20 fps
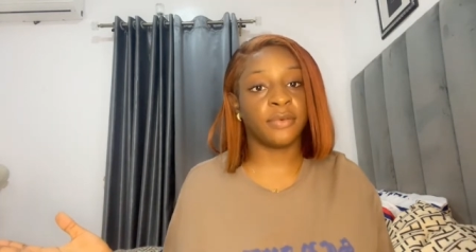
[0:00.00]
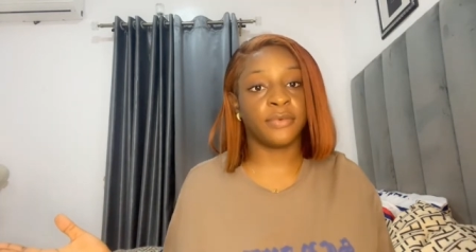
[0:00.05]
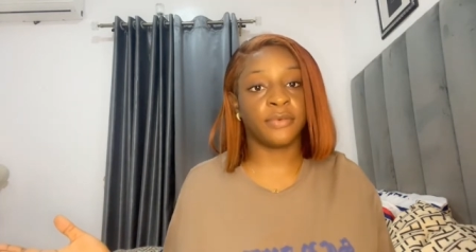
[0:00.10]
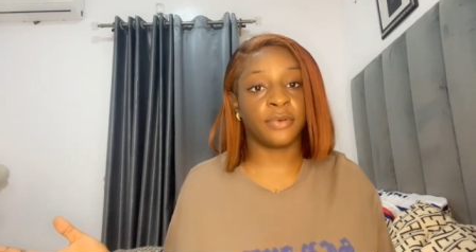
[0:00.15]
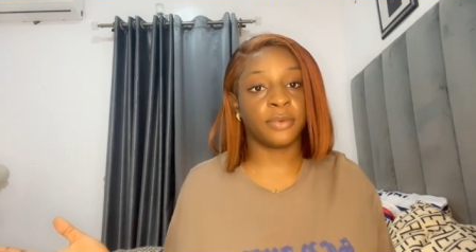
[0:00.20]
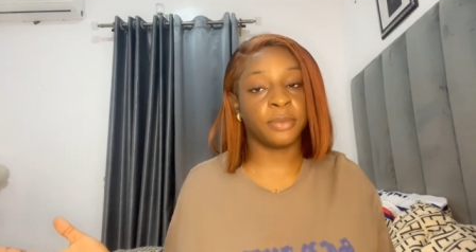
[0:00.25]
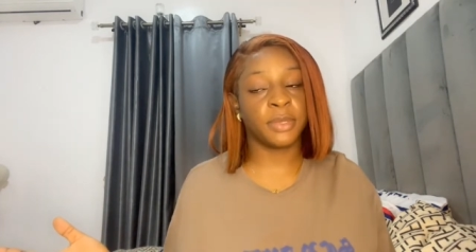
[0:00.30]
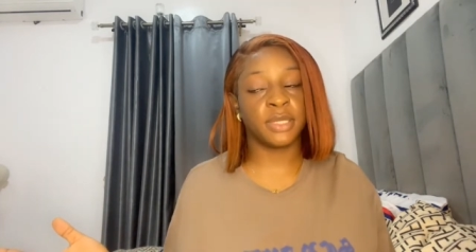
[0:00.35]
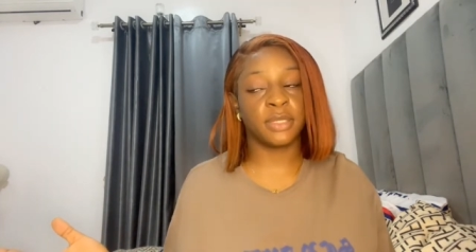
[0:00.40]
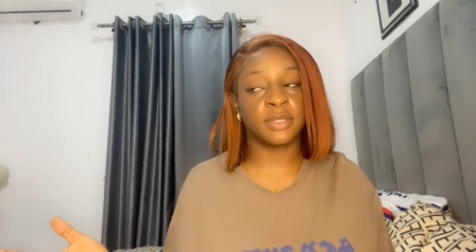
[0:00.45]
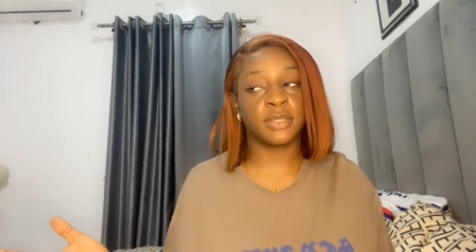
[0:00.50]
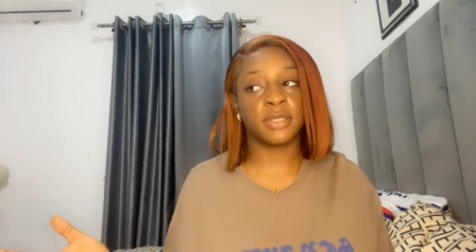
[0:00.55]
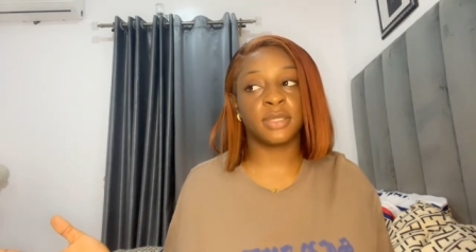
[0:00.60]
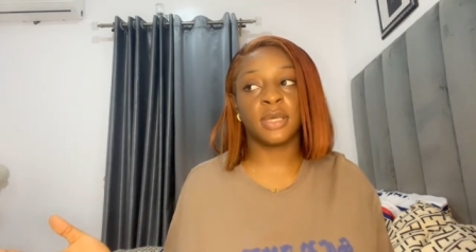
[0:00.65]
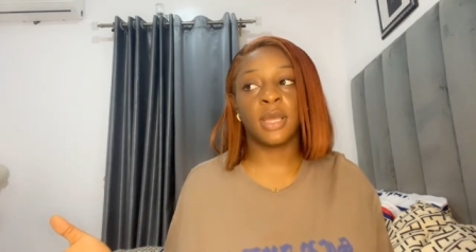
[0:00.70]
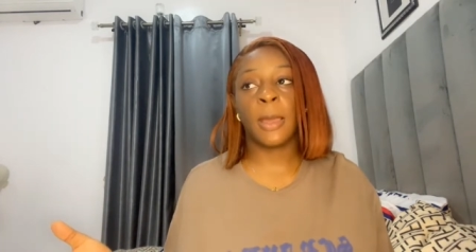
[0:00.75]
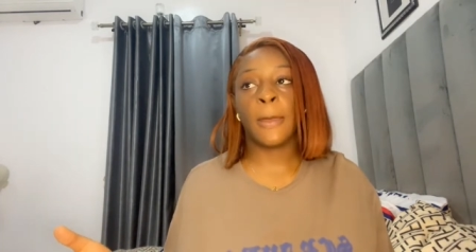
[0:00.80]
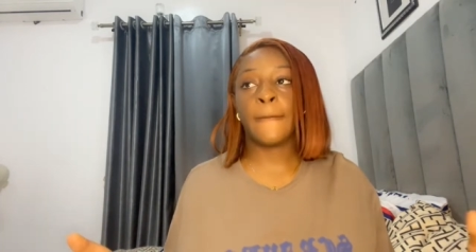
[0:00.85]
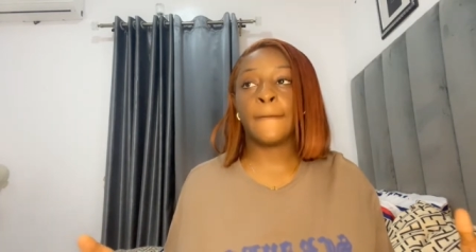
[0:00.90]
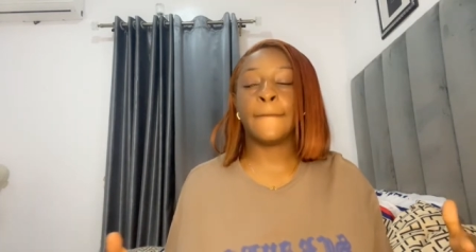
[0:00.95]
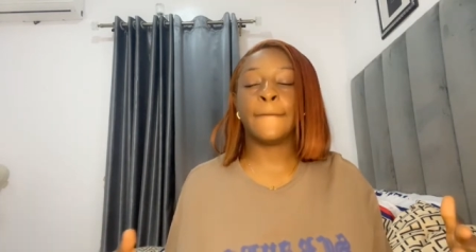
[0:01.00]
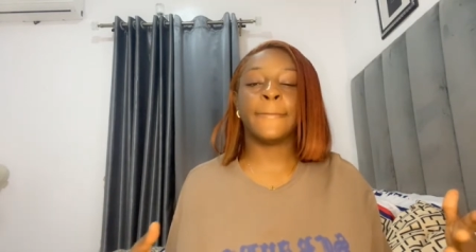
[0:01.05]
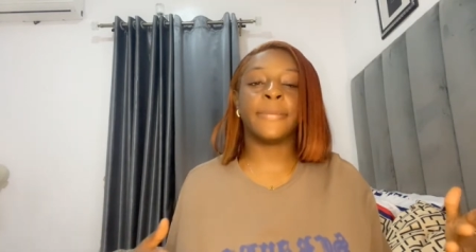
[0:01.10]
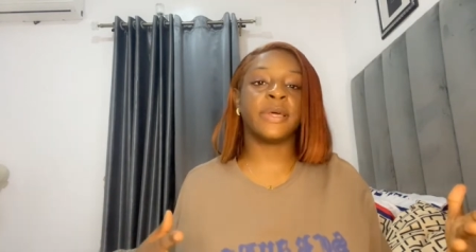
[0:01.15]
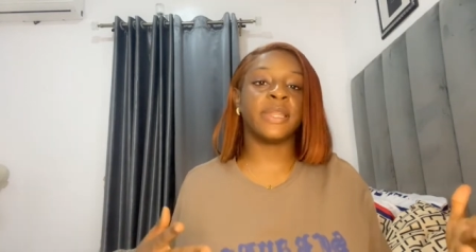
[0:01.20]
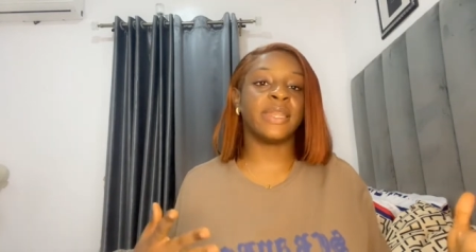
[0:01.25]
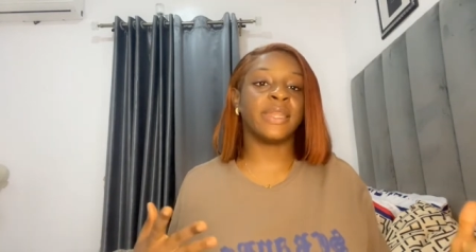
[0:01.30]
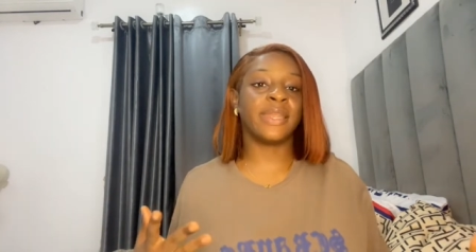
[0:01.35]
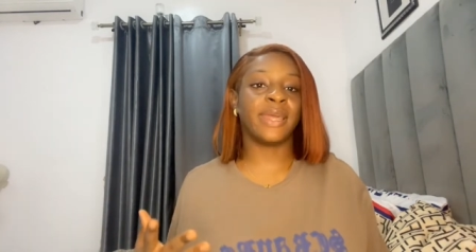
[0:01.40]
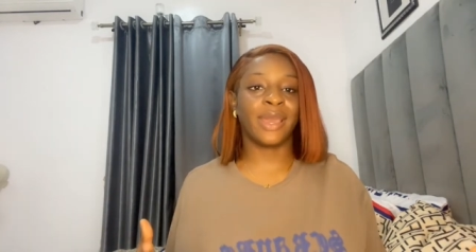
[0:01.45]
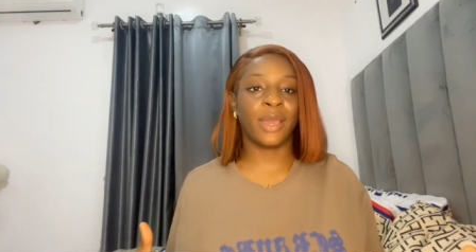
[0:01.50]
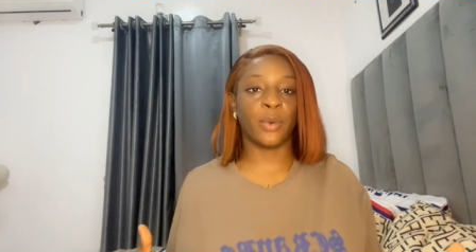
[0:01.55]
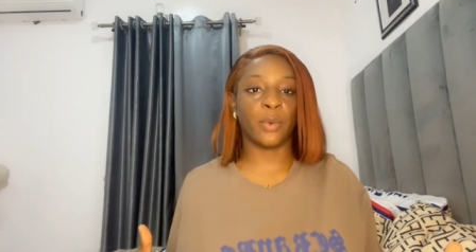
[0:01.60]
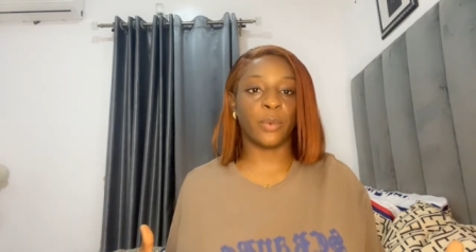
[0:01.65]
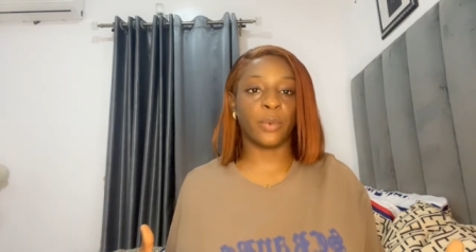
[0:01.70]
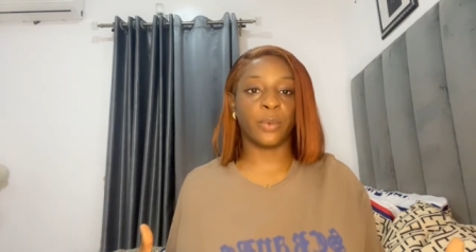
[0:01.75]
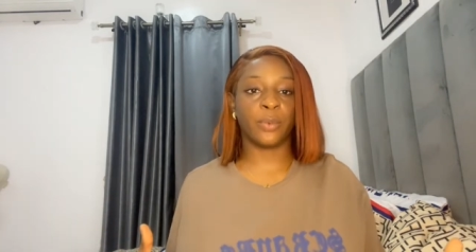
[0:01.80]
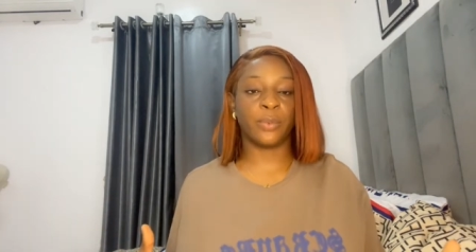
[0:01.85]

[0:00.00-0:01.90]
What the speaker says: from it. But now